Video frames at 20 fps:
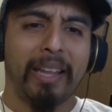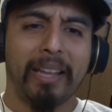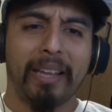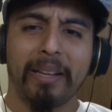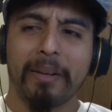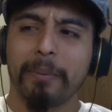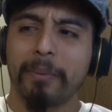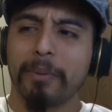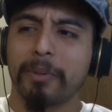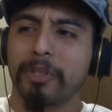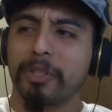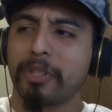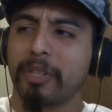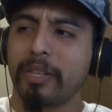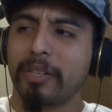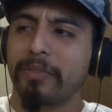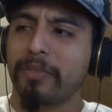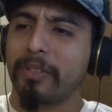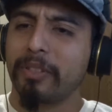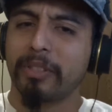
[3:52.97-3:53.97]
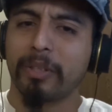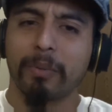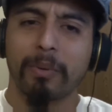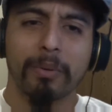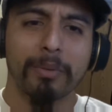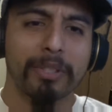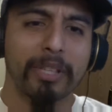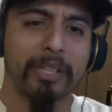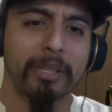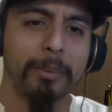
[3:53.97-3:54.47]
and we were just trying to figure out like,
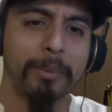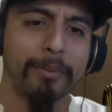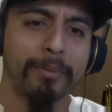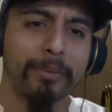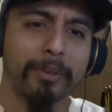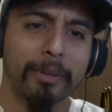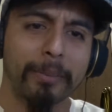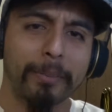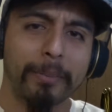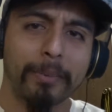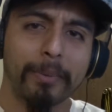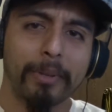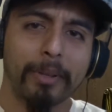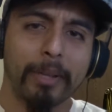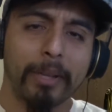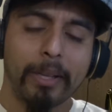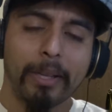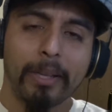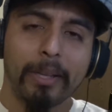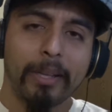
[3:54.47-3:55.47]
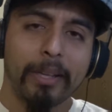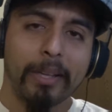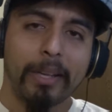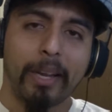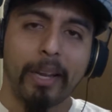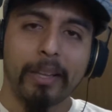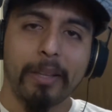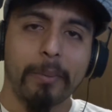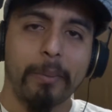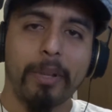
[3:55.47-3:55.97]
where was that coming from.
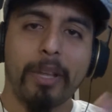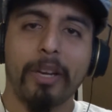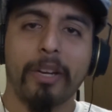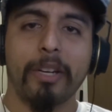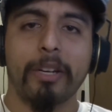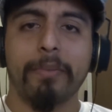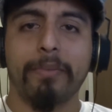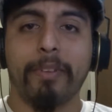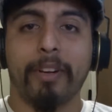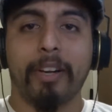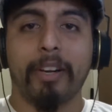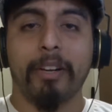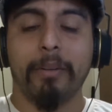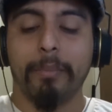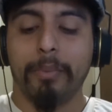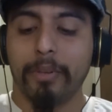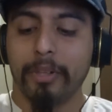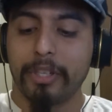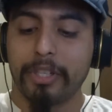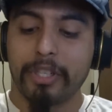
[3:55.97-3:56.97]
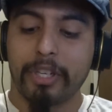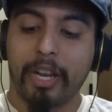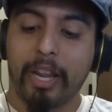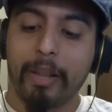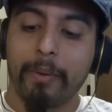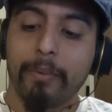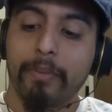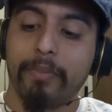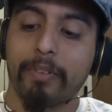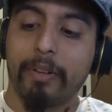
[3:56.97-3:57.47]
And then we ended up finding a bush,
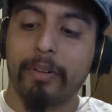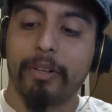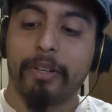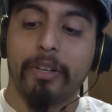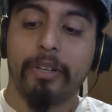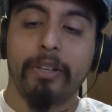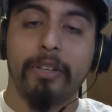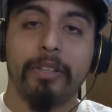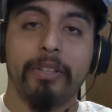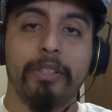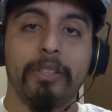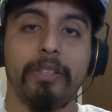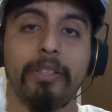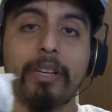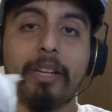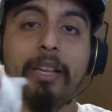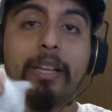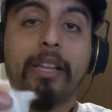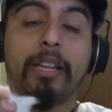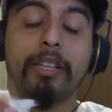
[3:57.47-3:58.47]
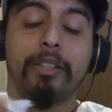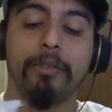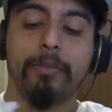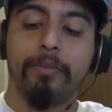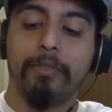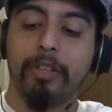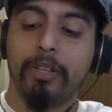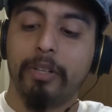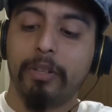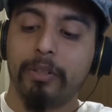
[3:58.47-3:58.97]
and we found her. And, like in the
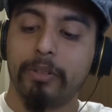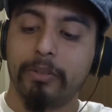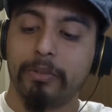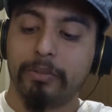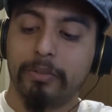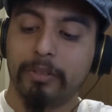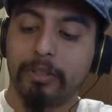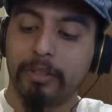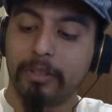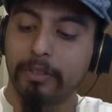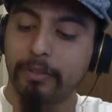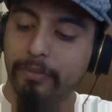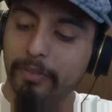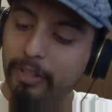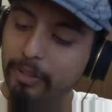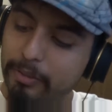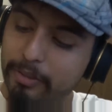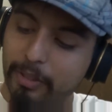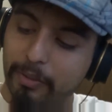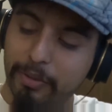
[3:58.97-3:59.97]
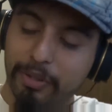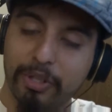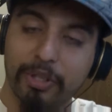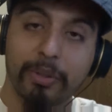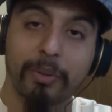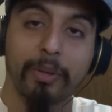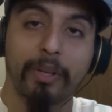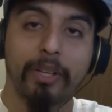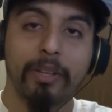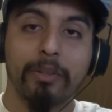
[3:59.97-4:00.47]
video, the videos
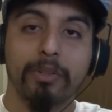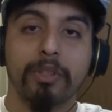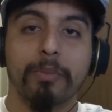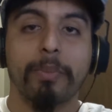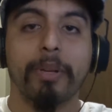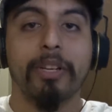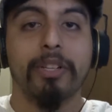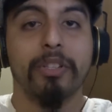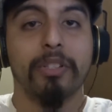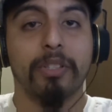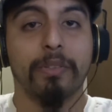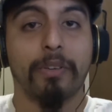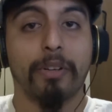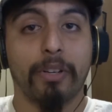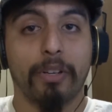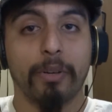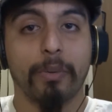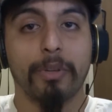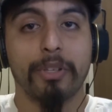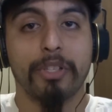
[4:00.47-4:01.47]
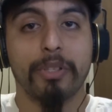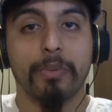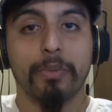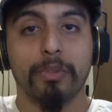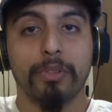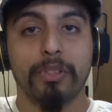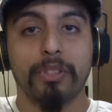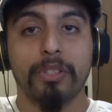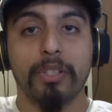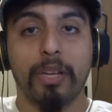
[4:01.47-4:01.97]
showing, those are pictures of her when she
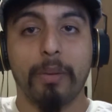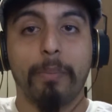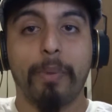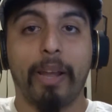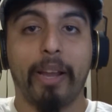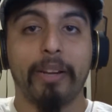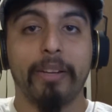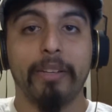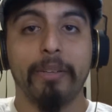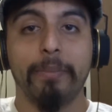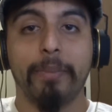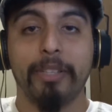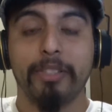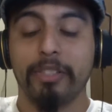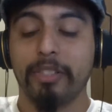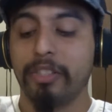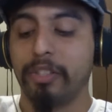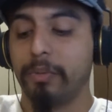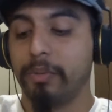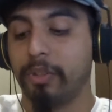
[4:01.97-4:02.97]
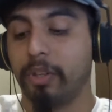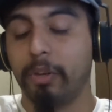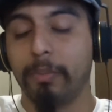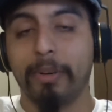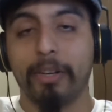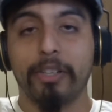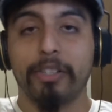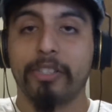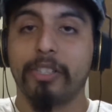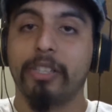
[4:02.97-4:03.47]
was abandoned. Basically, she was all
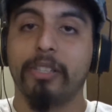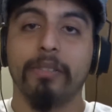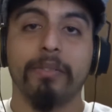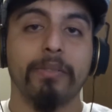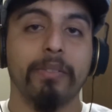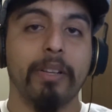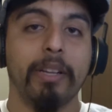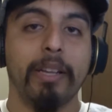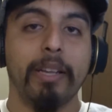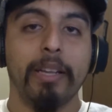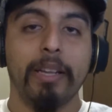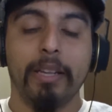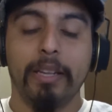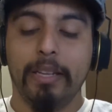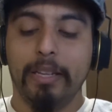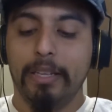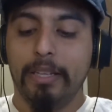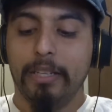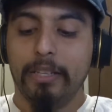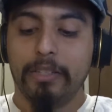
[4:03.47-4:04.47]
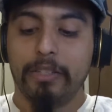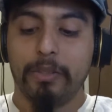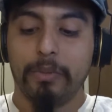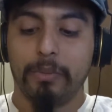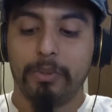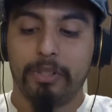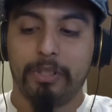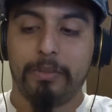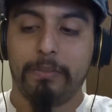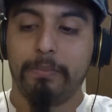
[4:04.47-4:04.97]
by herself. She
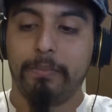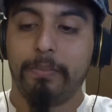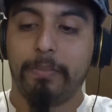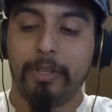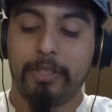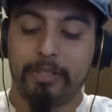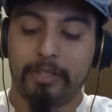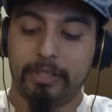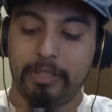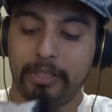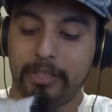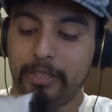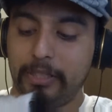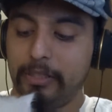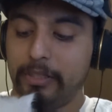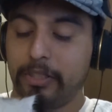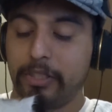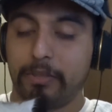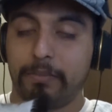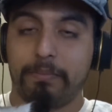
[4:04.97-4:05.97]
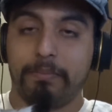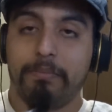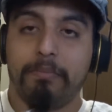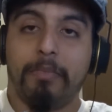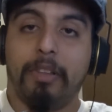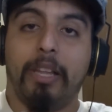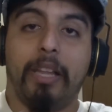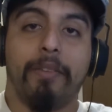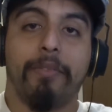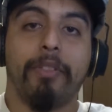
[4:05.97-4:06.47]
was basically just
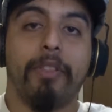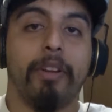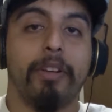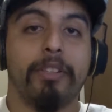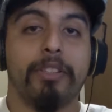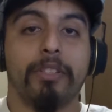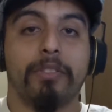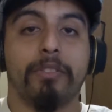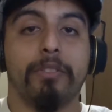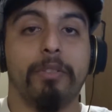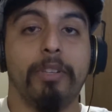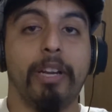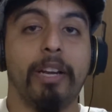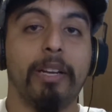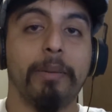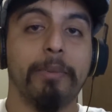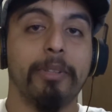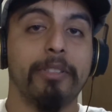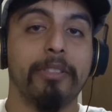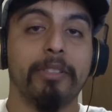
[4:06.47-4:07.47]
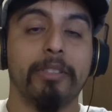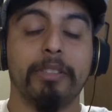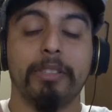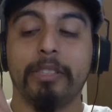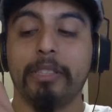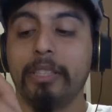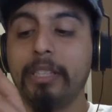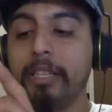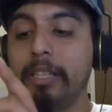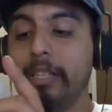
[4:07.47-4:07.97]
left there just to die,
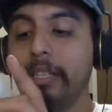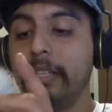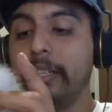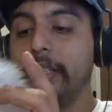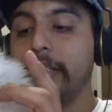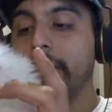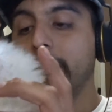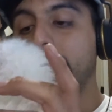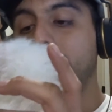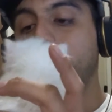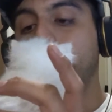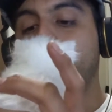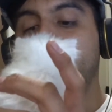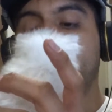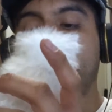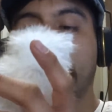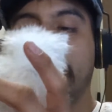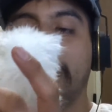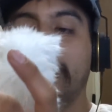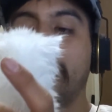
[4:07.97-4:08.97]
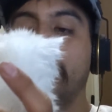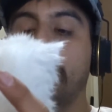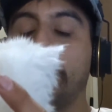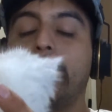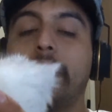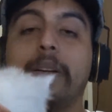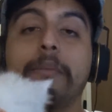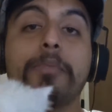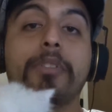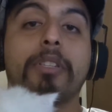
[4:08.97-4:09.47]
basically. So I decided, you
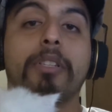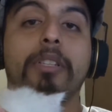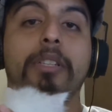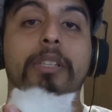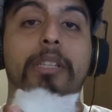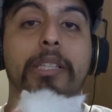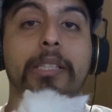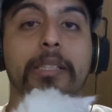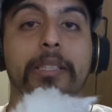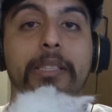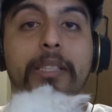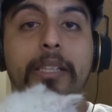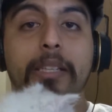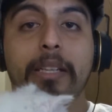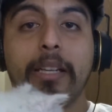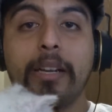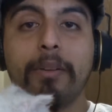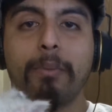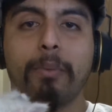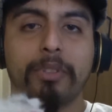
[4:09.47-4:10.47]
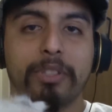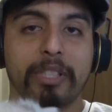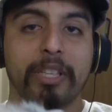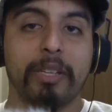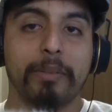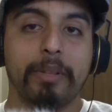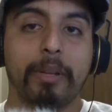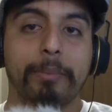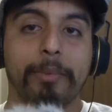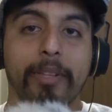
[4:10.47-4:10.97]
know, I'm just gonna, I was
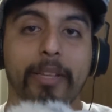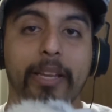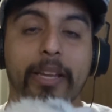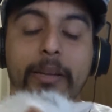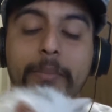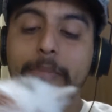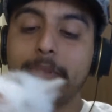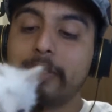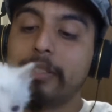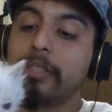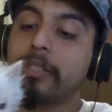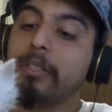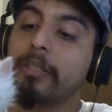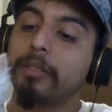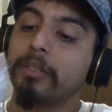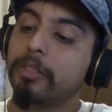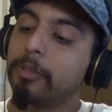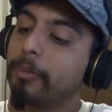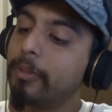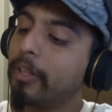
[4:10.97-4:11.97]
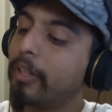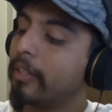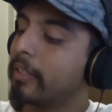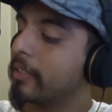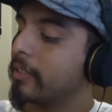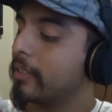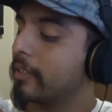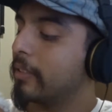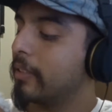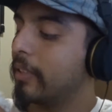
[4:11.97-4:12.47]
gonna adopt a cat, but you know, to be
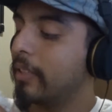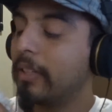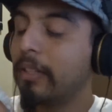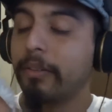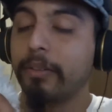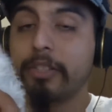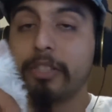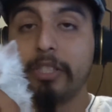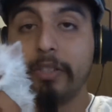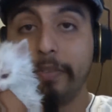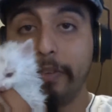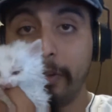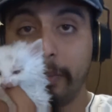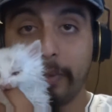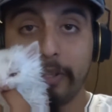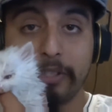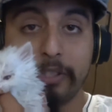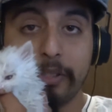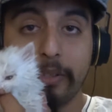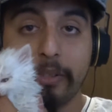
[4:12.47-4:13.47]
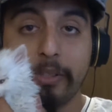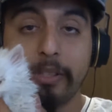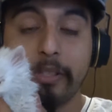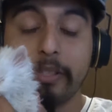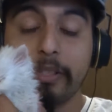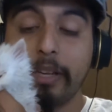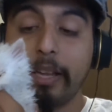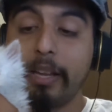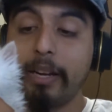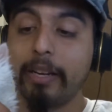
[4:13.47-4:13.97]
honest, I'm gonna see if I can rescue
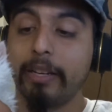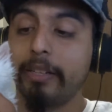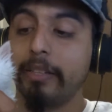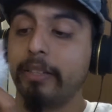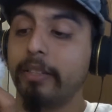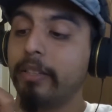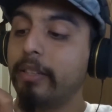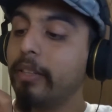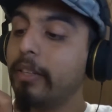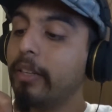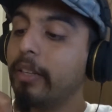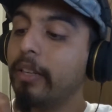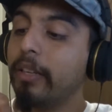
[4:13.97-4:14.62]
her, and I did.